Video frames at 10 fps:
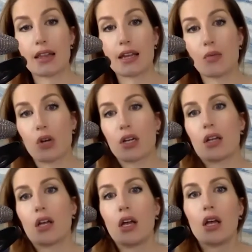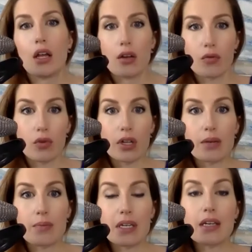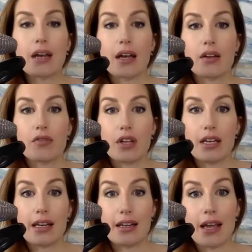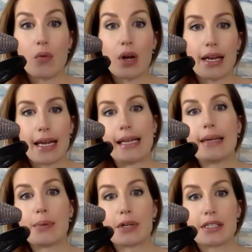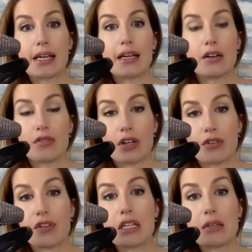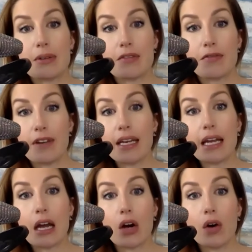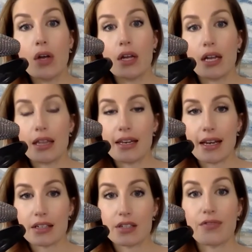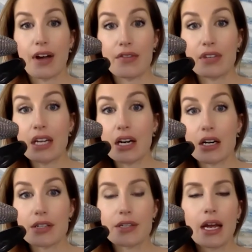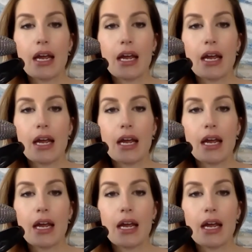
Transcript: They want to really be kind of they want 80% of their feed to be video in the next 5 years.